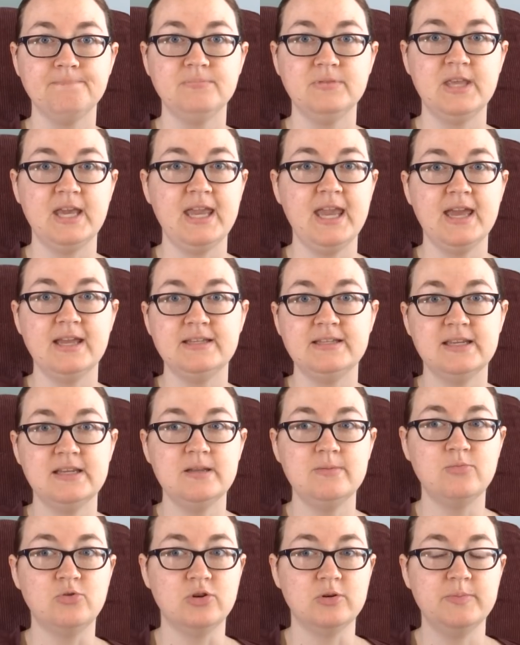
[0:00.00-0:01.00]
They can't
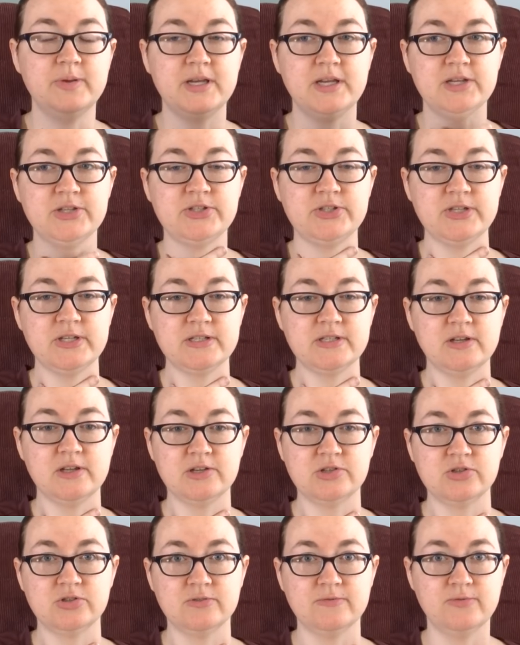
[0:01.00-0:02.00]
anymore because she's
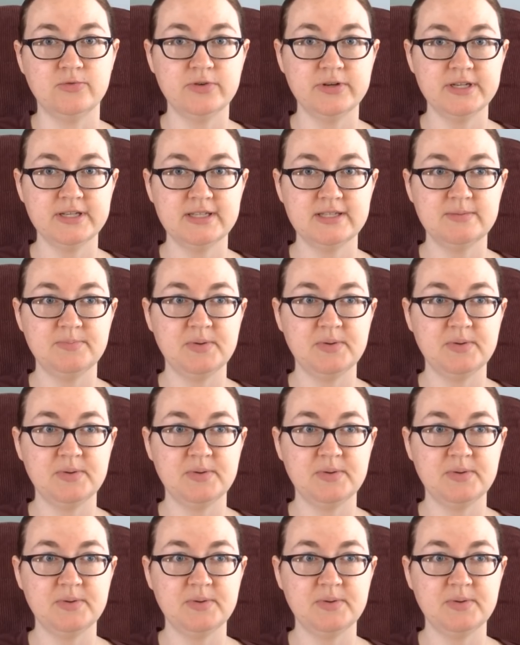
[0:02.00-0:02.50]
lost her voice